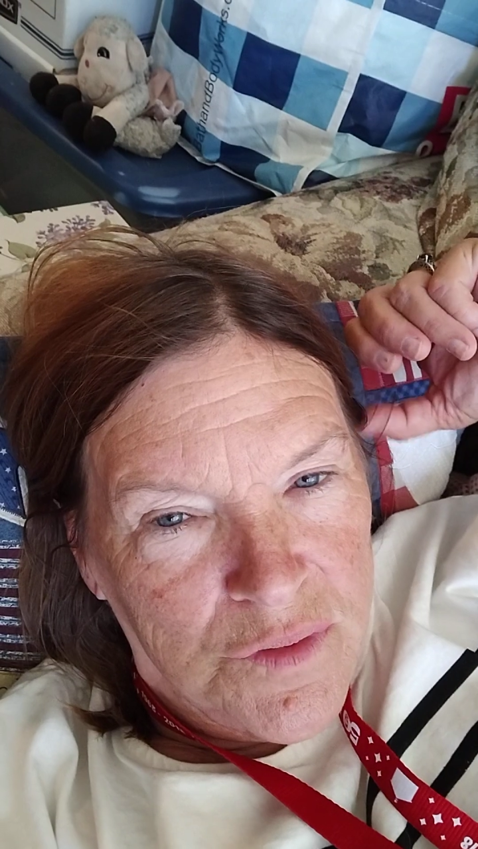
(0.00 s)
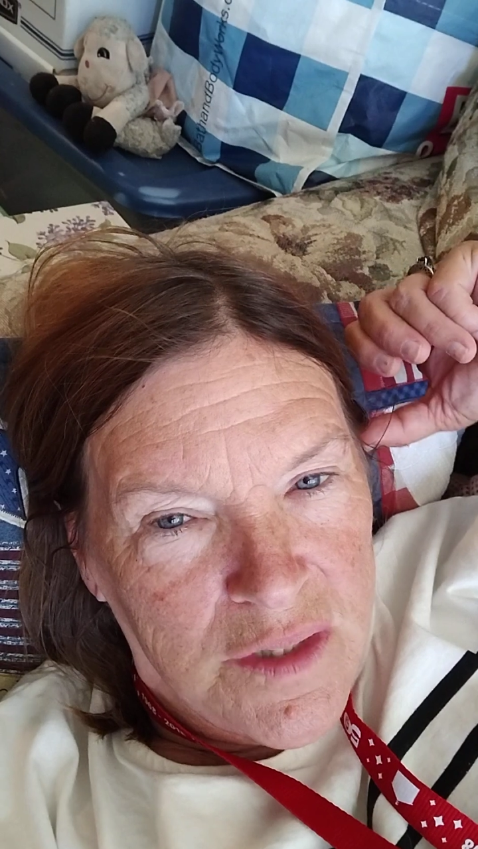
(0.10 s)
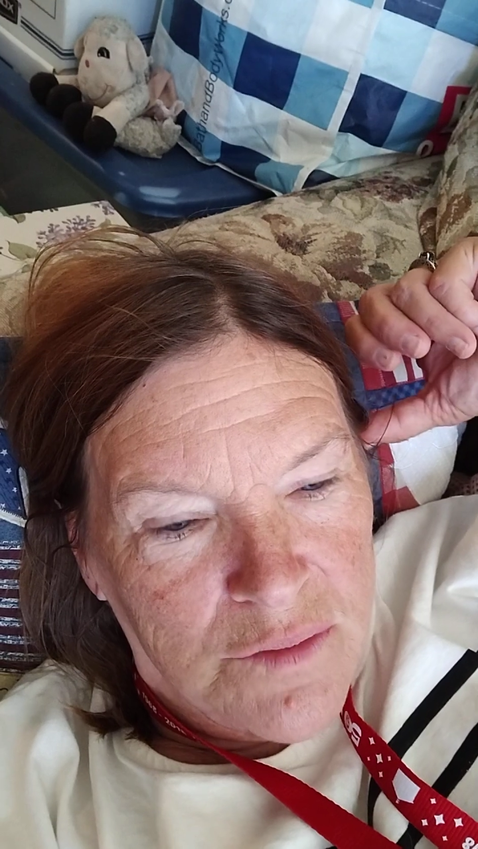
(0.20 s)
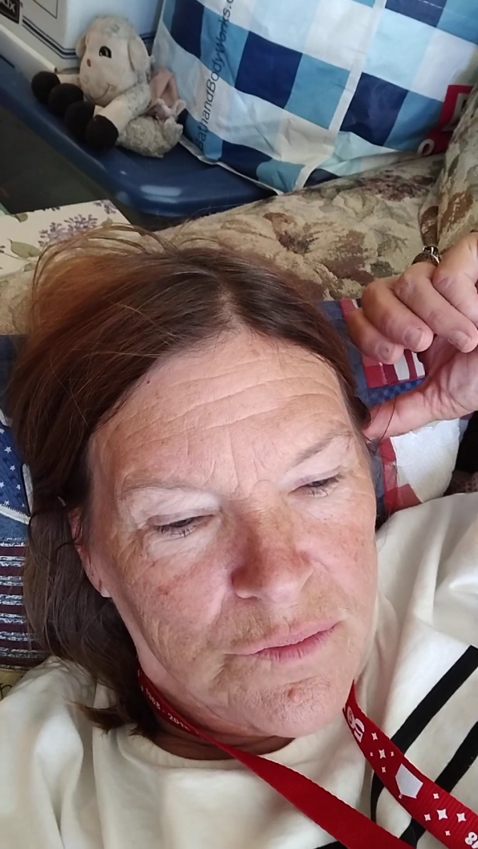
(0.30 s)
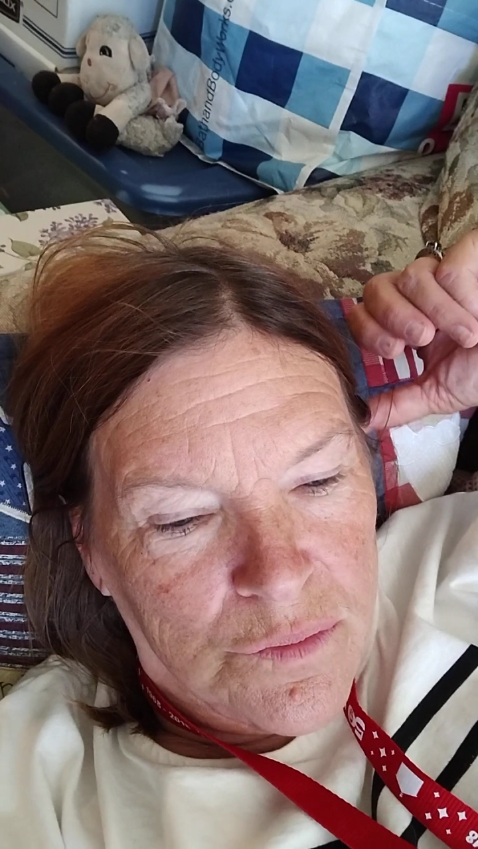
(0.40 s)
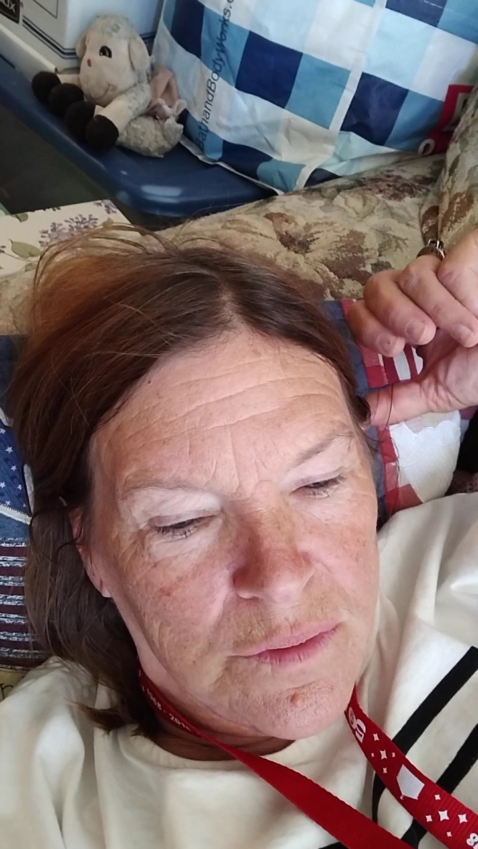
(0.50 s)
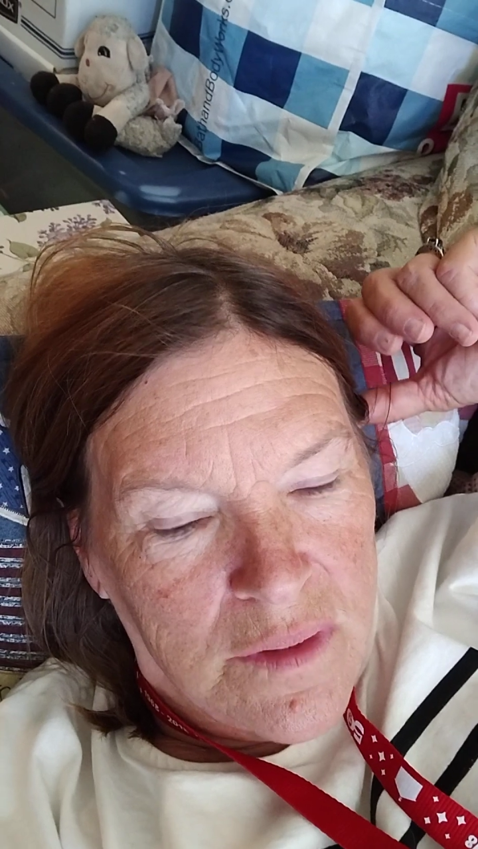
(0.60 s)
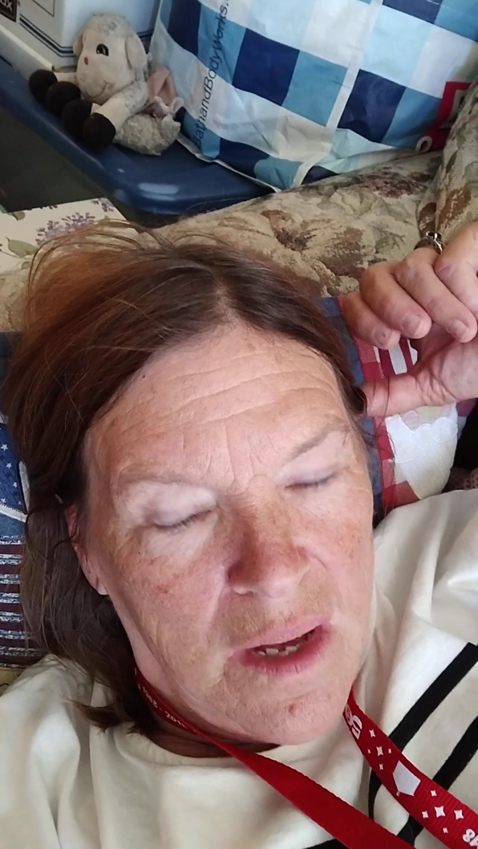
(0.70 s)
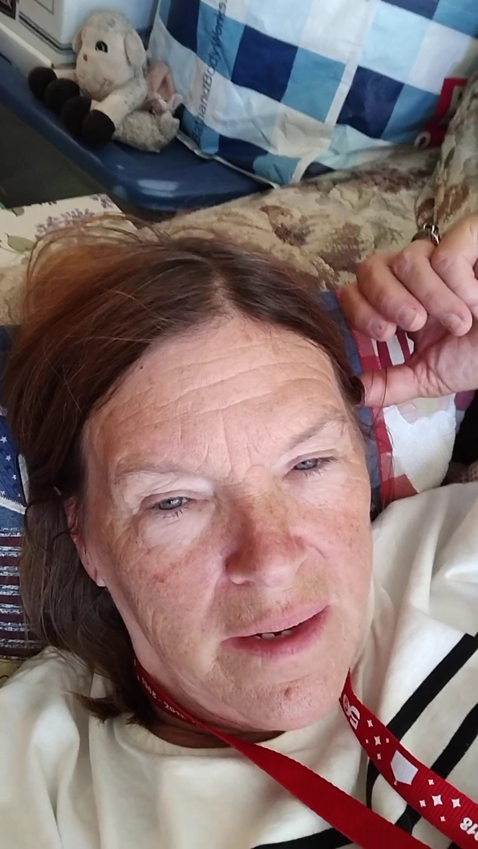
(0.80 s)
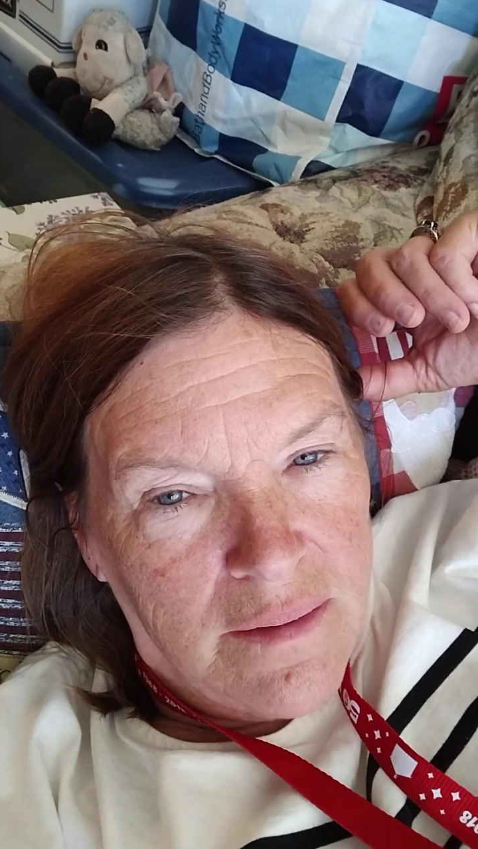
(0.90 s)
they
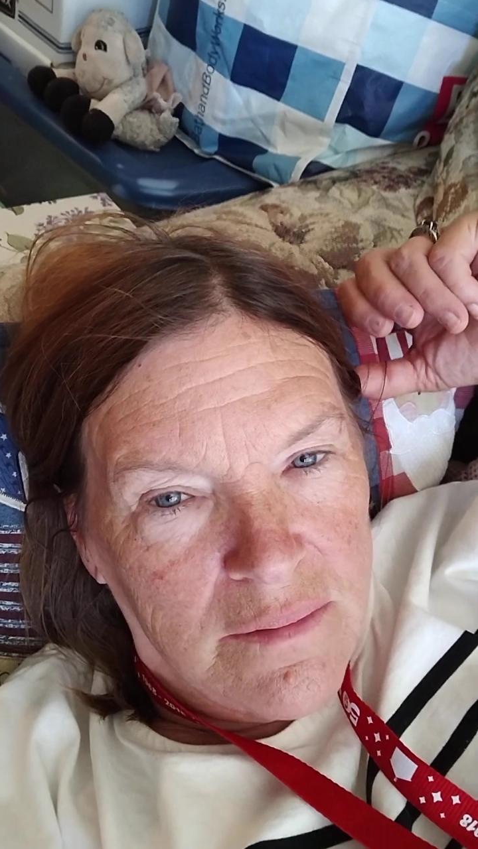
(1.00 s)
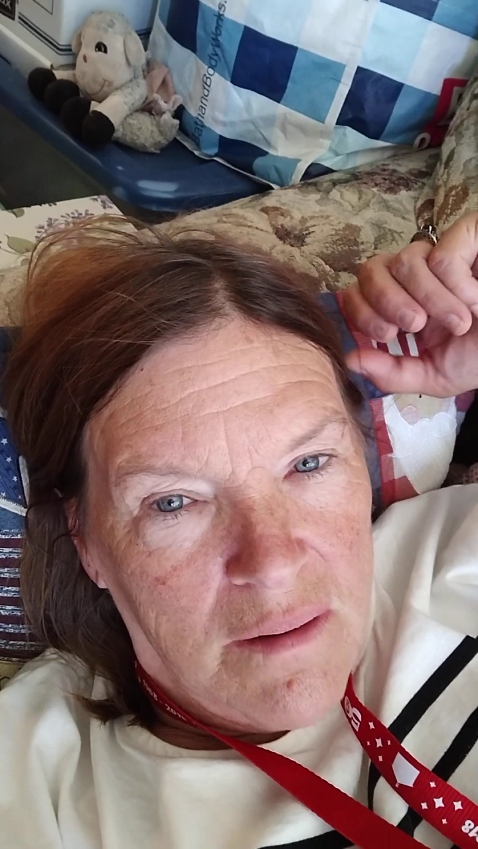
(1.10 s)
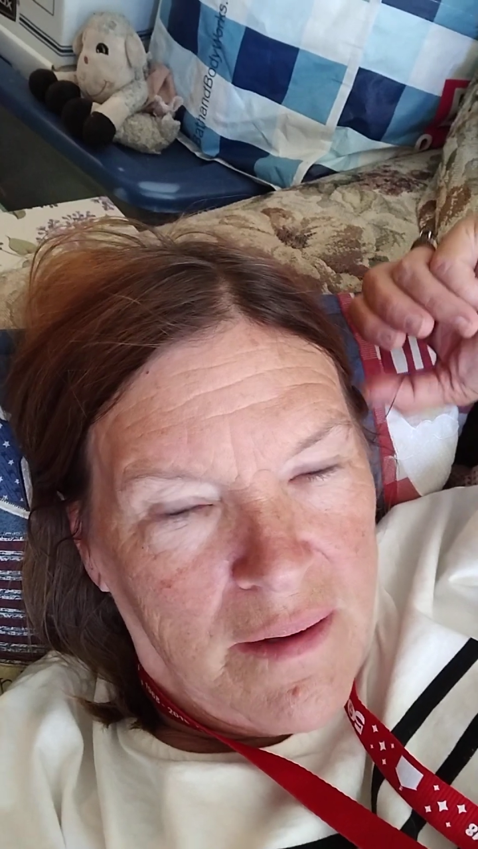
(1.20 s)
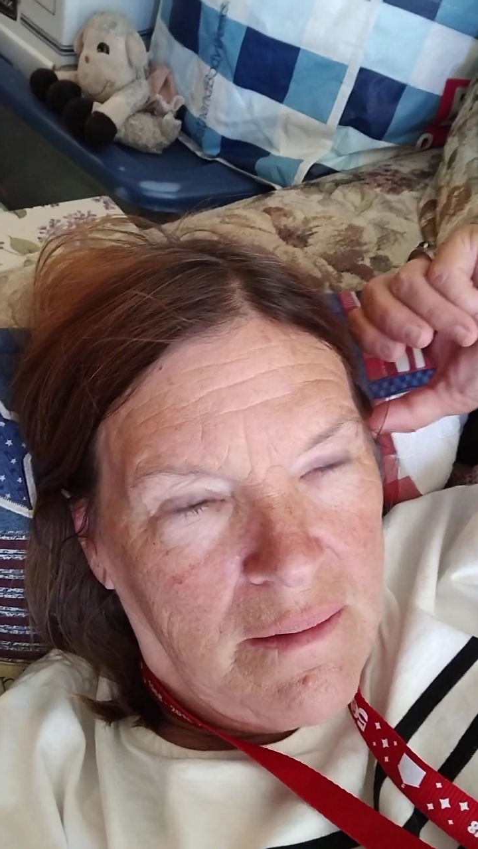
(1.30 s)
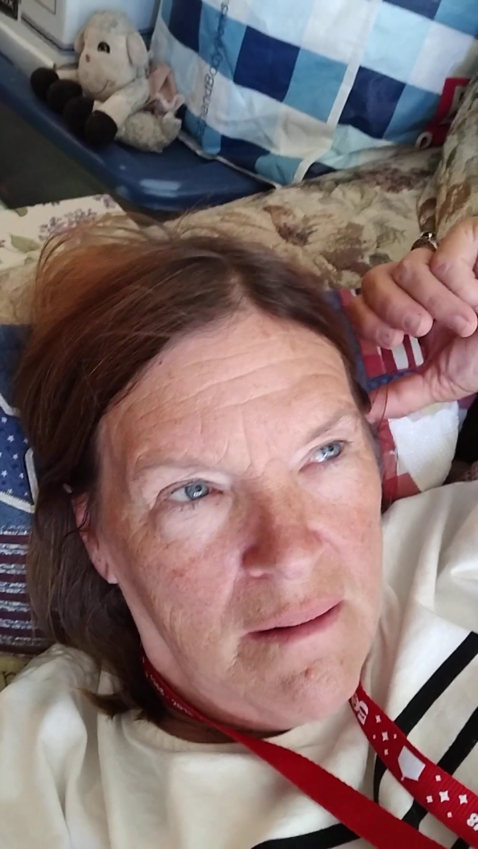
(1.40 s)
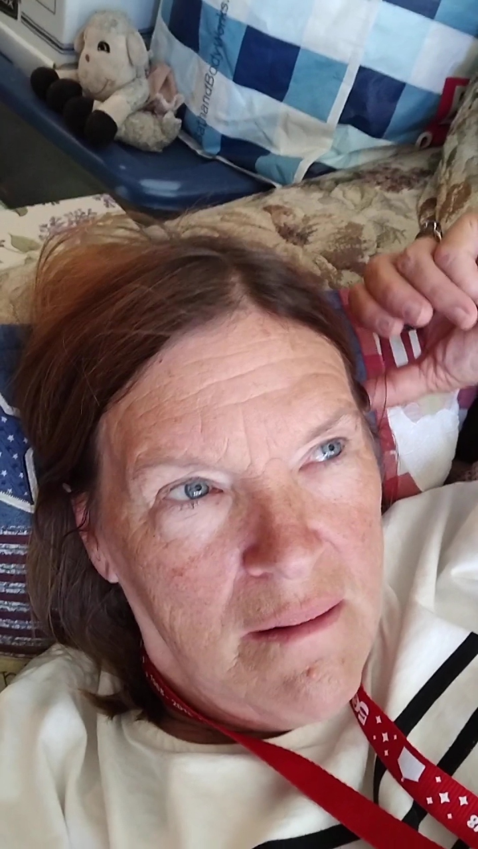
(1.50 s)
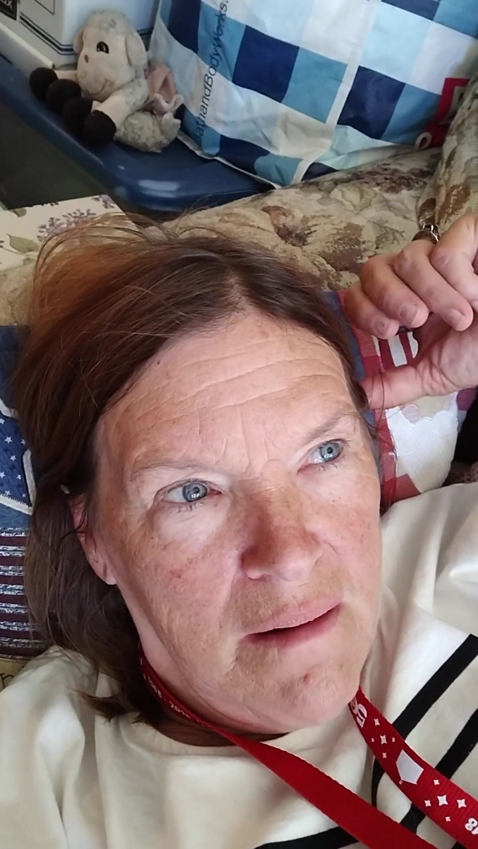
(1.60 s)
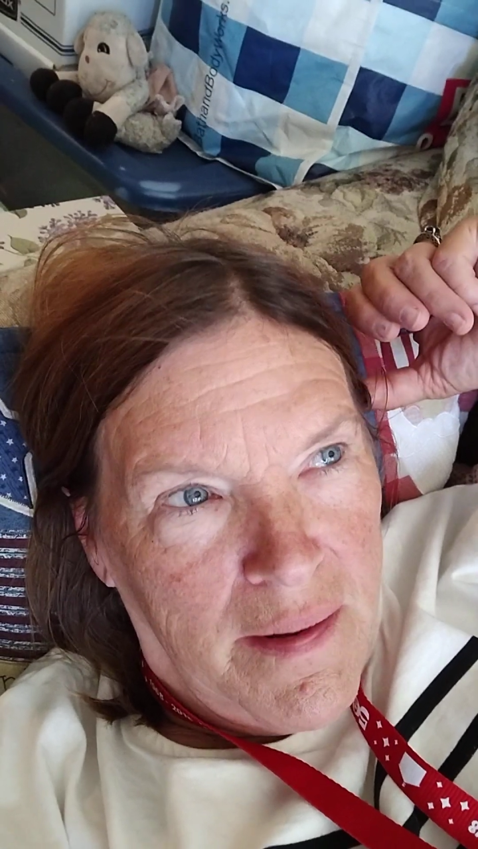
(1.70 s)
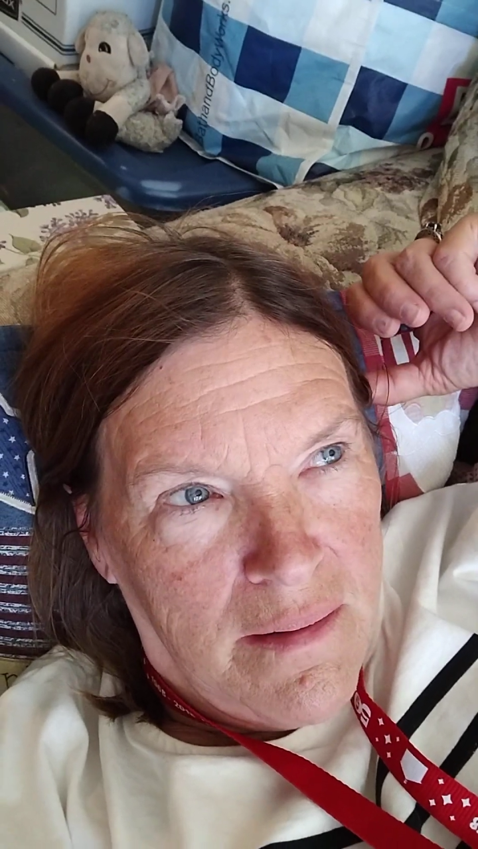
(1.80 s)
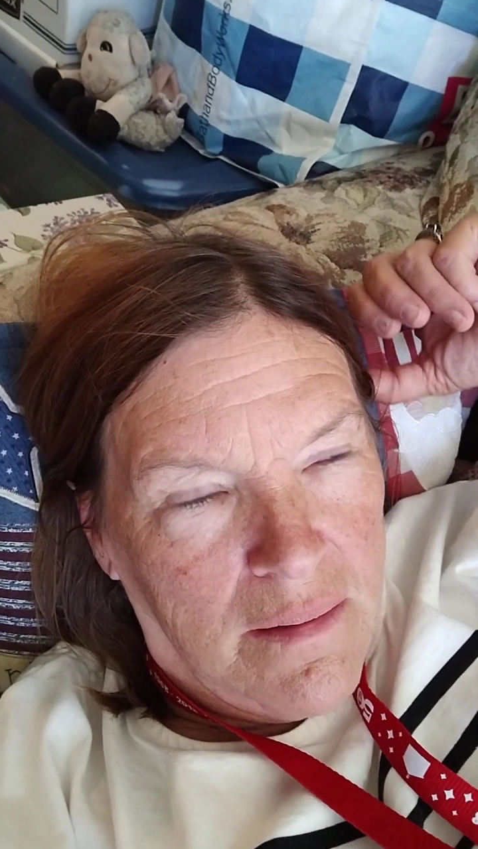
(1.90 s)
rely a lot
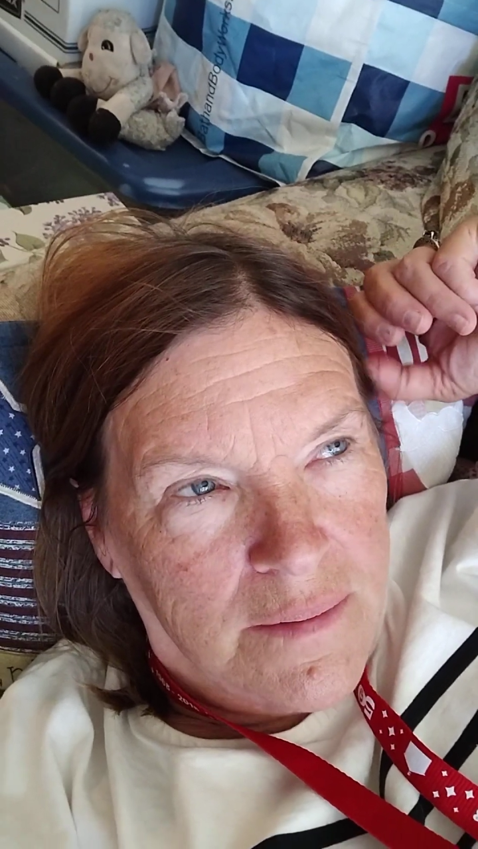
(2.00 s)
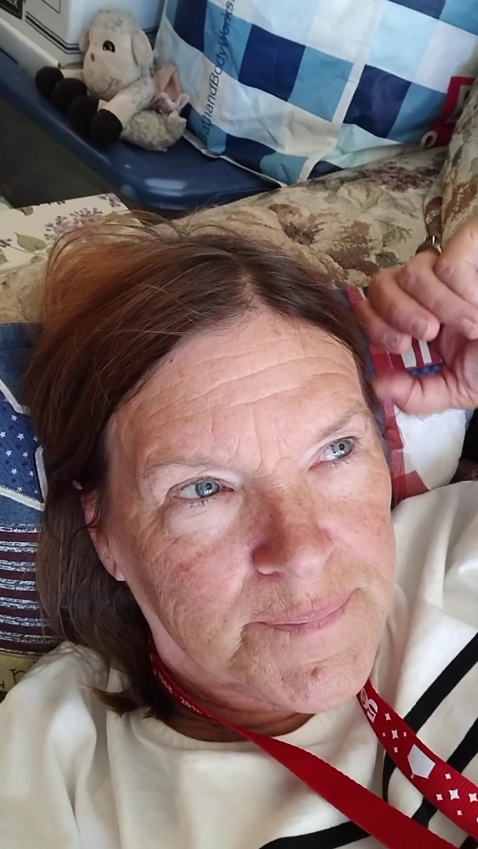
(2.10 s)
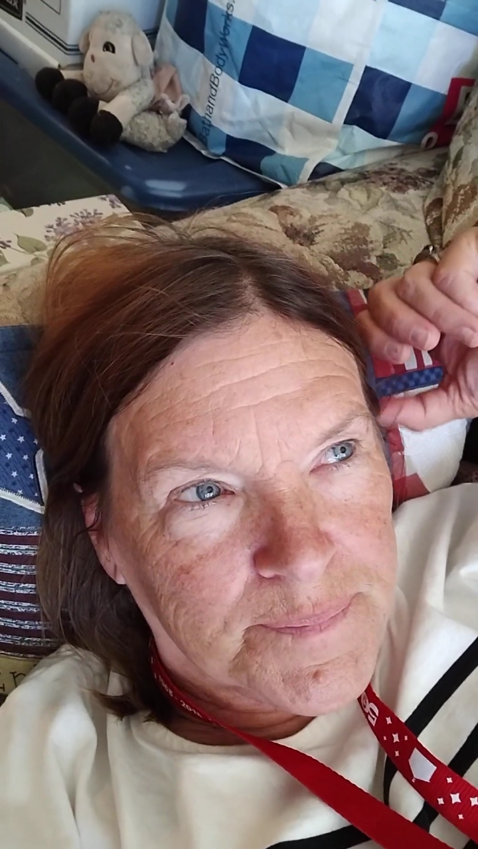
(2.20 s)
on